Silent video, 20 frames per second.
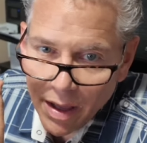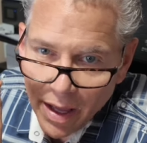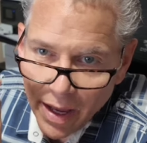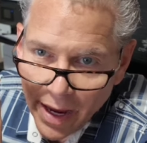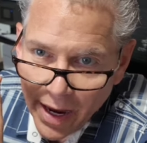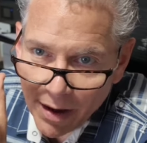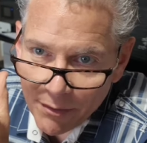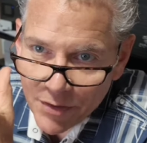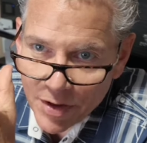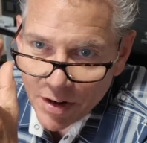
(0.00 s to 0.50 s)

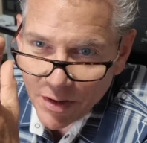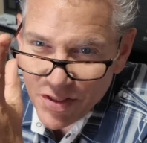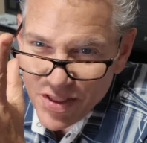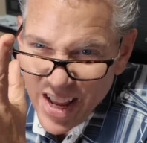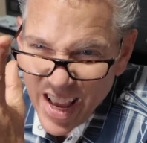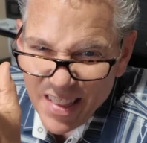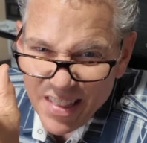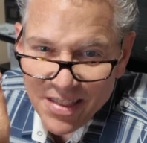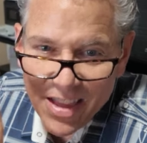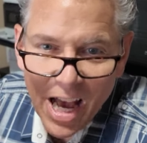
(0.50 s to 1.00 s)
after the
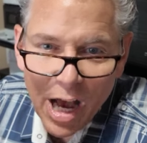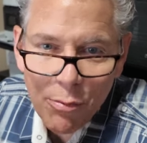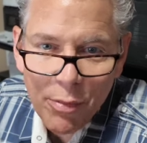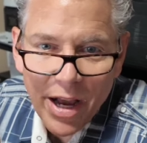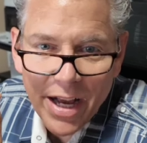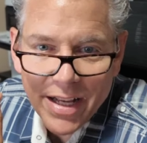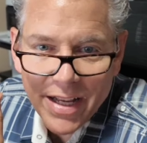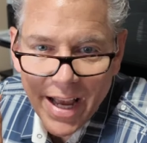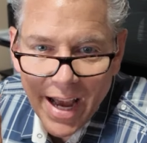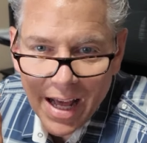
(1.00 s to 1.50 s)
10th time I
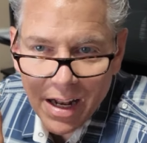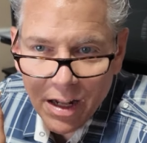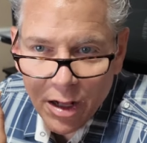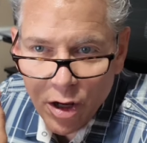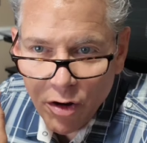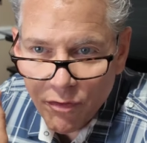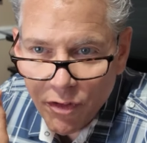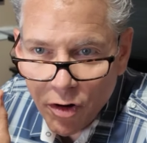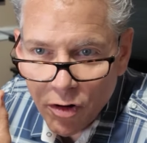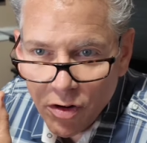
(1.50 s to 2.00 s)
had catalytic
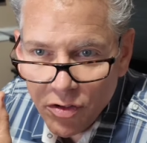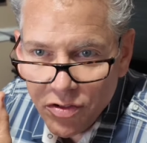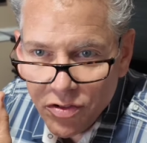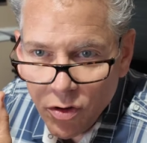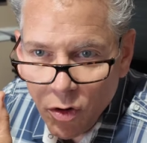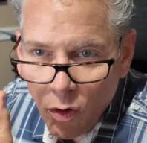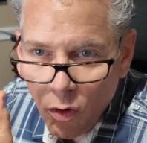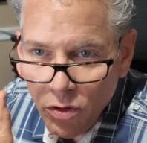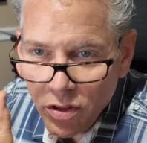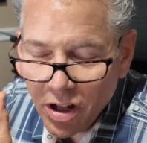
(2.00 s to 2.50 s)
converters
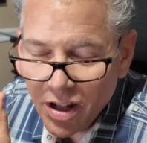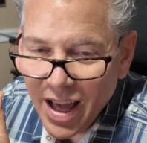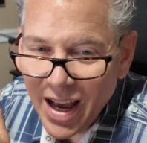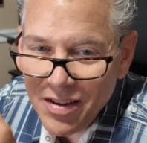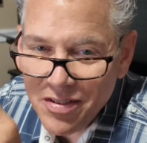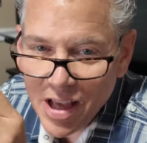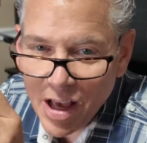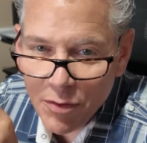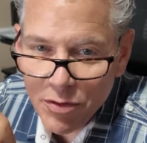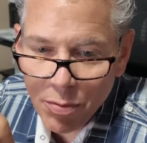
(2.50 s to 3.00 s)
sold, the
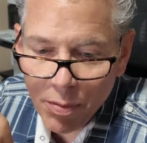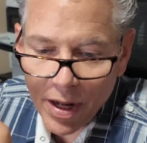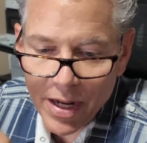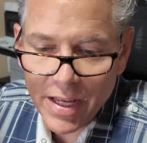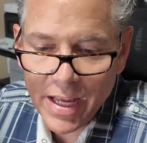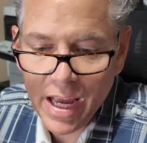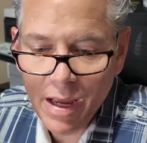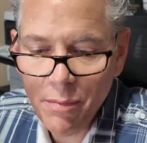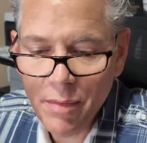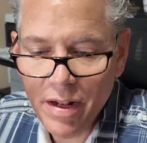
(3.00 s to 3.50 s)
last time somebody
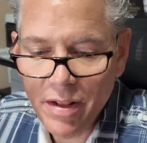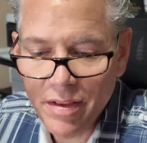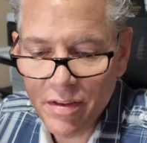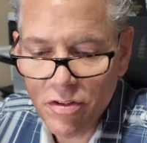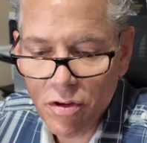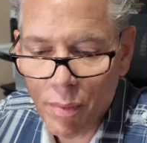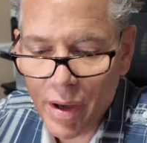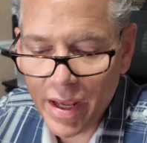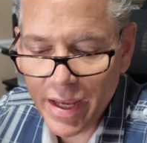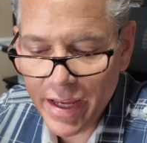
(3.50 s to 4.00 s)
came to
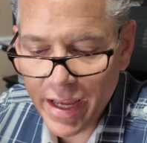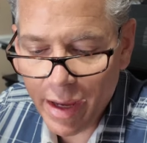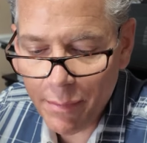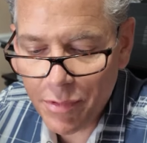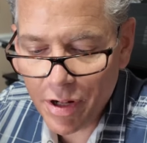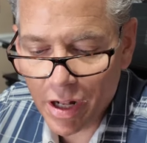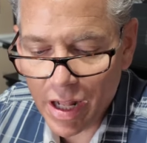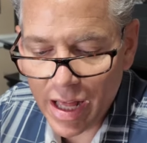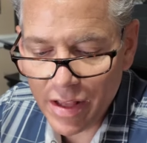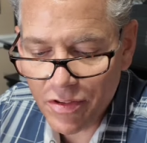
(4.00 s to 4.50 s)

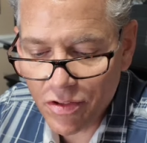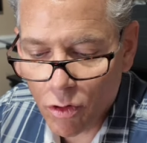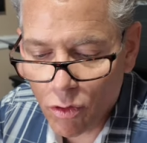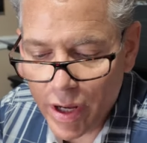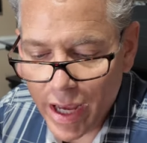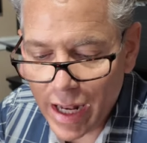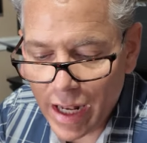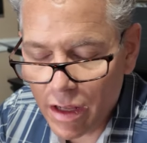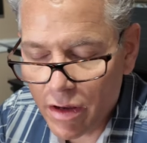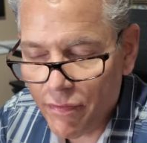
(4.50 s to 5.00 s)
the lot and sold
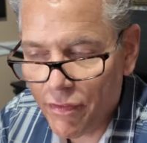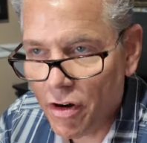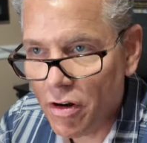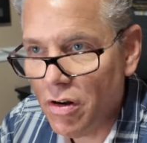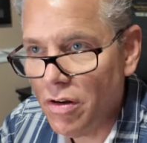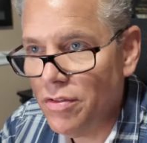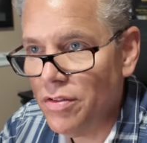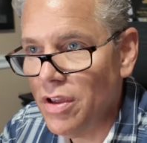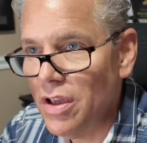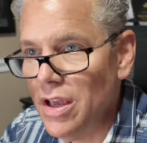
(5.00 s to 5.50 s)
catalytic
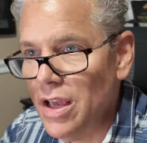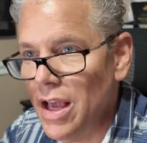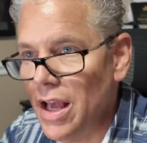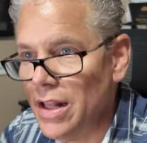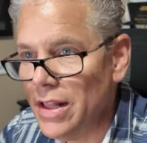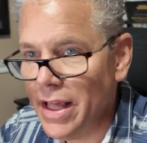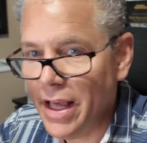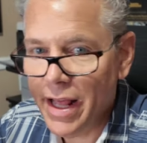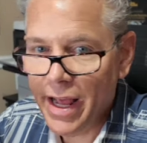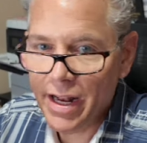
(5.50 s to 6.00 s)
converters,
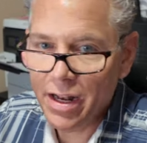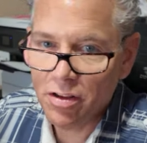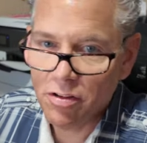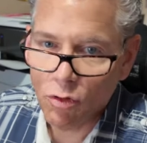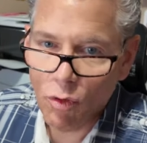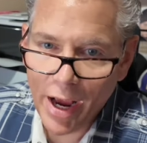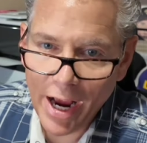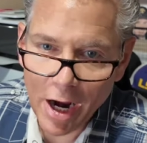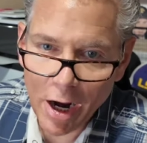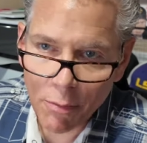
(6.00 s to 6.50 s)
they had this
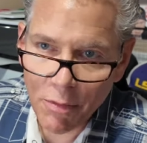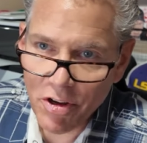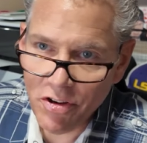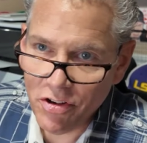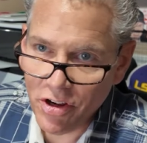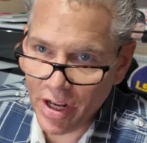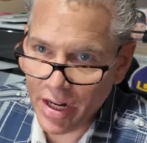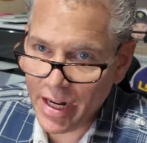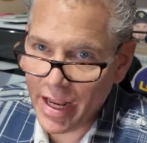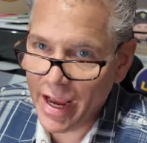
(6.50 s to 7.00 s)
little air
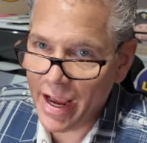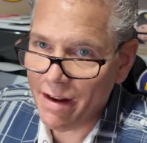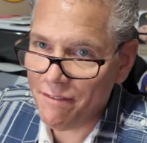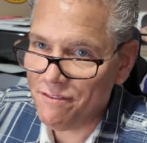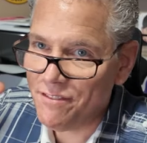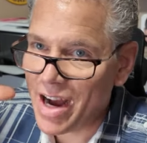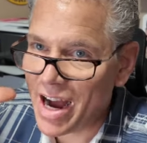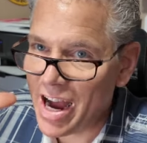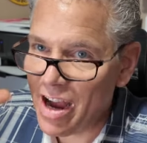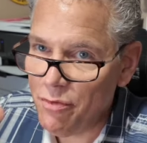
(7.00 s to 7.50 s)
machine. They had
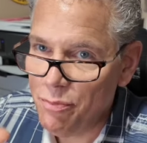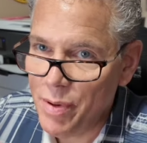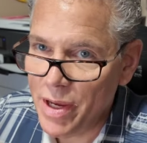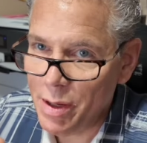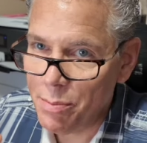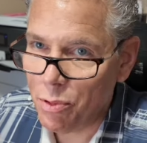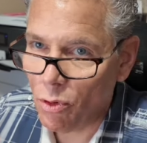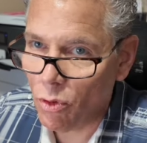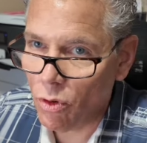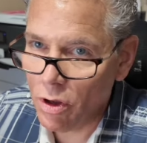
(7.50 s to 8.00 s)
5
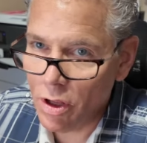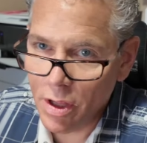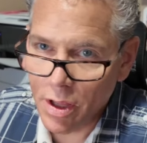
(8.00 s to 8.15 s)
people.